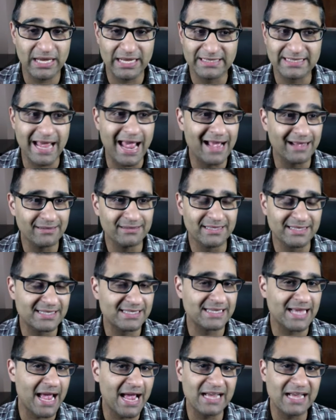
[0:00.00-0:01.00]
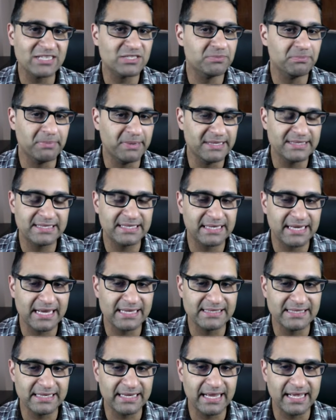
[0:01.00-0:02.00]
is as basic as
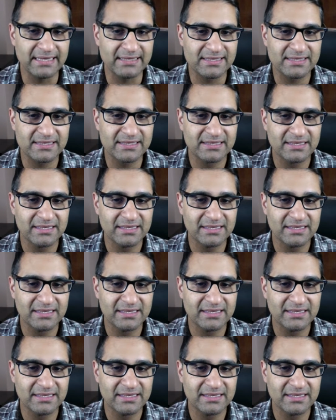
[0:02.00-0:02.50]
it gets.